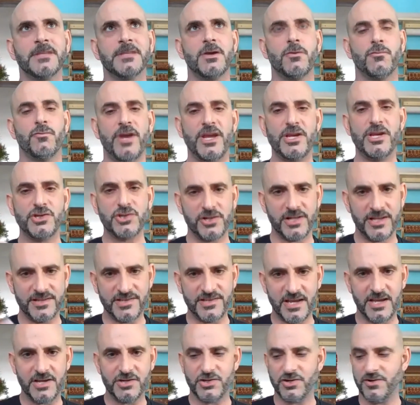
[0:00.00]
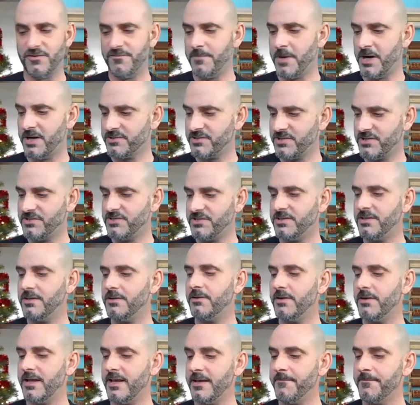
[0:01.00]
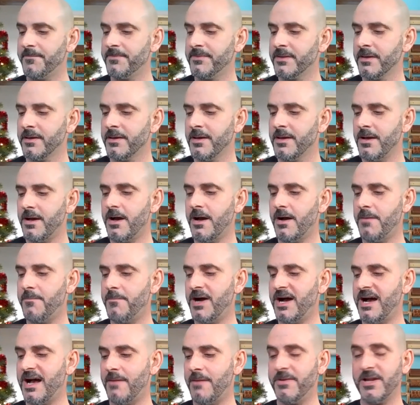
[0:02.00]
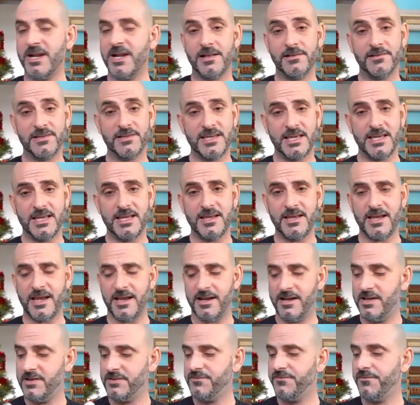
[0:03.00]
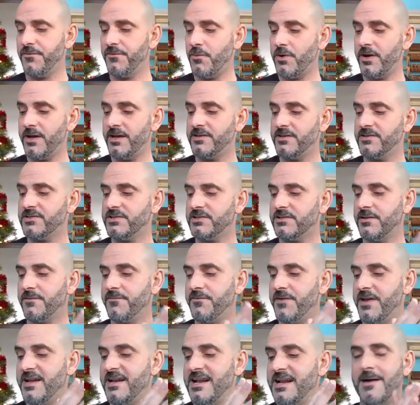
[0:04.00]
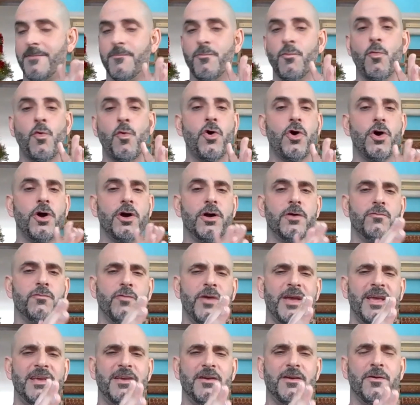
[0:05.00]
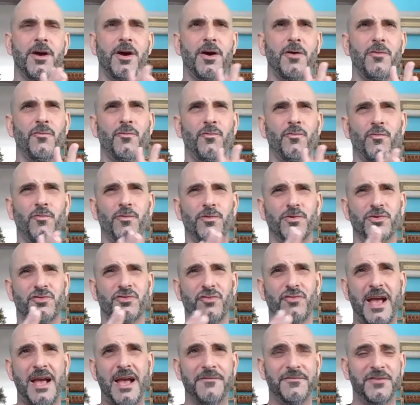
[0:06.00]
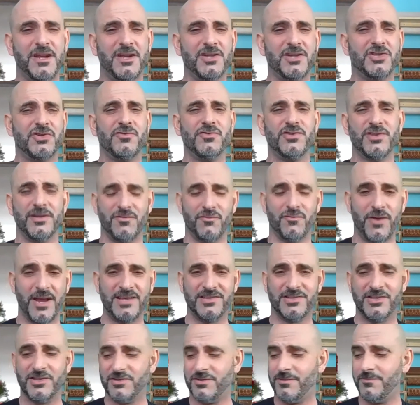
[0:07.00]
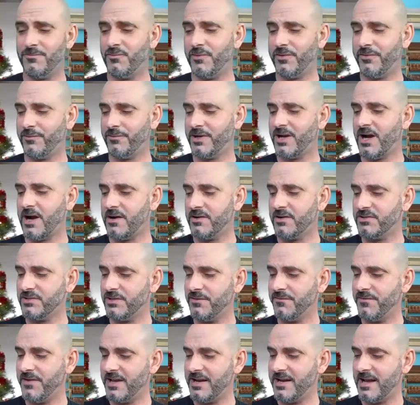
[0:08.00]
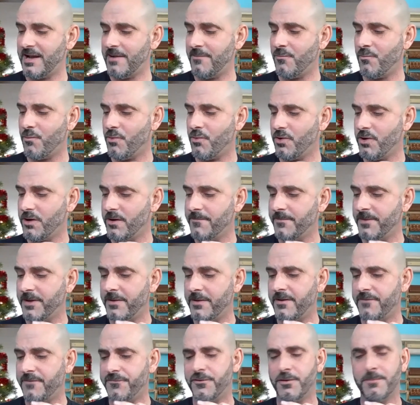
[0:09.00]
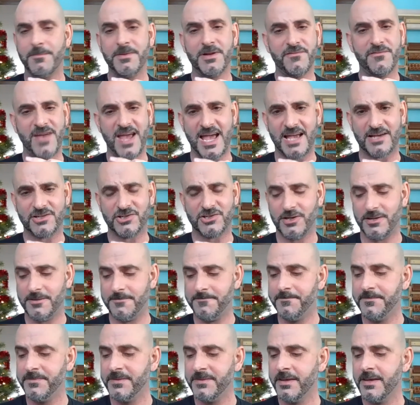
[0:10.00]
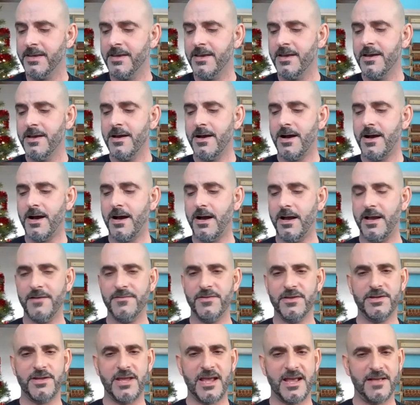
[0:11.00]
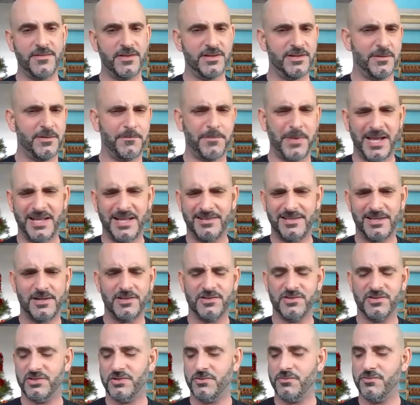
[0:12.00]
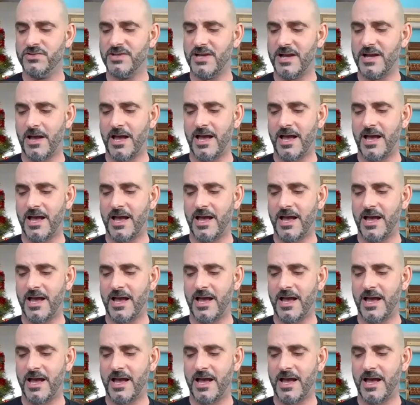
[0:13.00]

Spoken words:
racialization of Marxist theory. Muhammad Ali and his voice, the Vietnam War, draft issues and racism with regards to the Vietnam War, affirmative action, and the debate that ensues